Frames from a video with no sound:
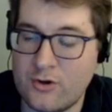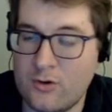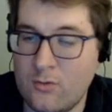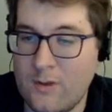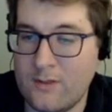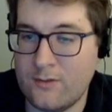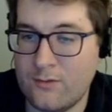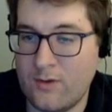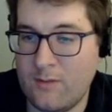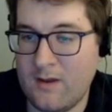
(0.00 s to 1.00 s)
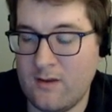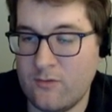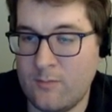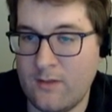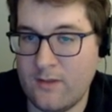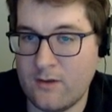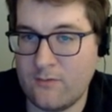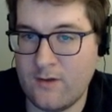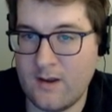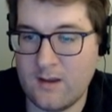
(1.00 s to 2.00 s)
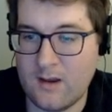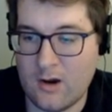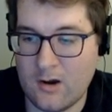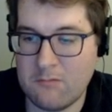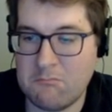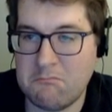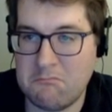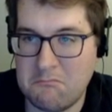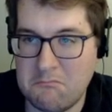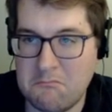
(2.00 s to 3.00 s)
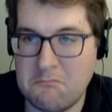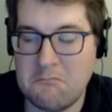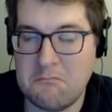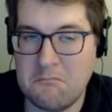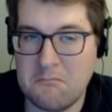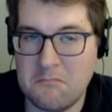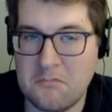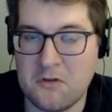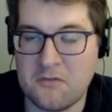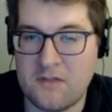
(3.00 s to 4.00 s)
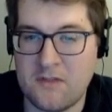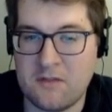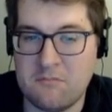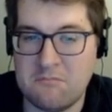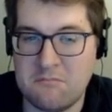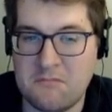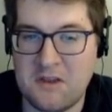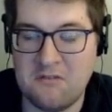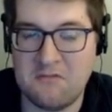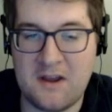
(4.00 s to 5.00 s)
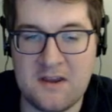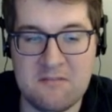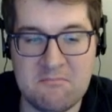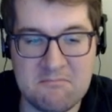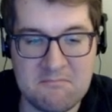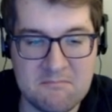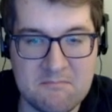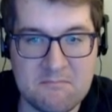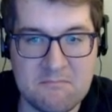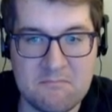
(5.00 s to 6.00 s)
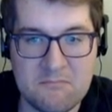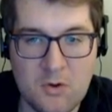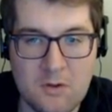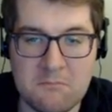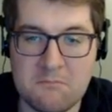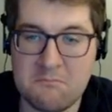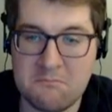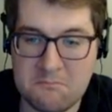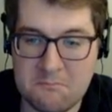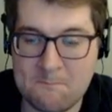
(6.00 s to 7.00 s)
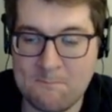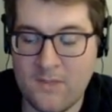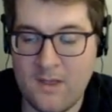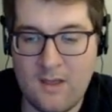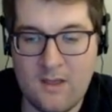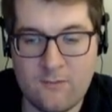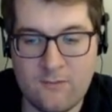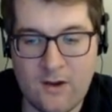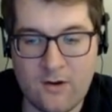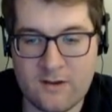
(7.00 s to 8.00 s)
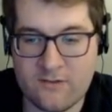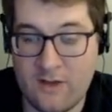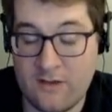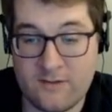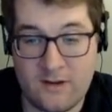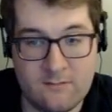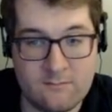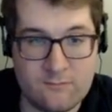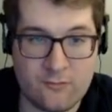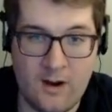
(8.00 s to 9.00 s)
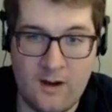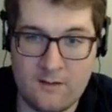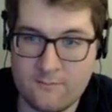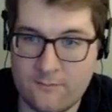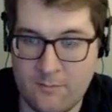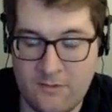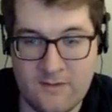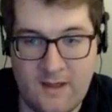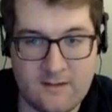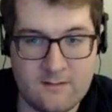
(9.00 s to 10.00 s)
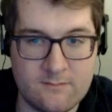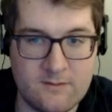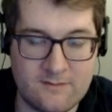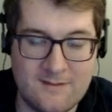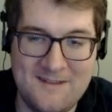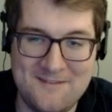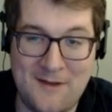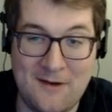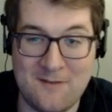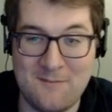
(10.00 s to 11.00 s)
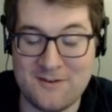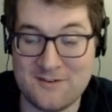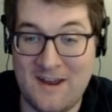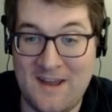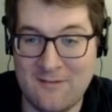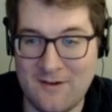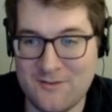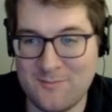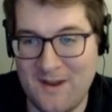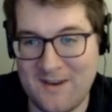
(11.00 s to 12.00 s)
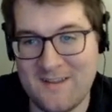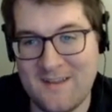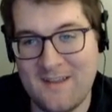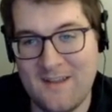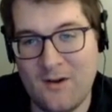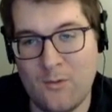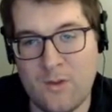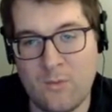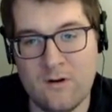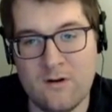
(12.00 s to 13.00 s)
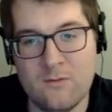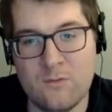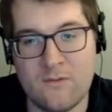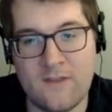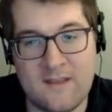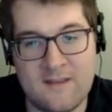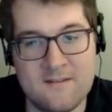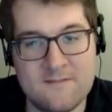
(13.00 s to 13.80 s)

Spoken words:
what 3 mana spell they could find here. Looks like they didn't find it. Cool. Very disgusting draw from this deck. Does very much not average, but we'll take it.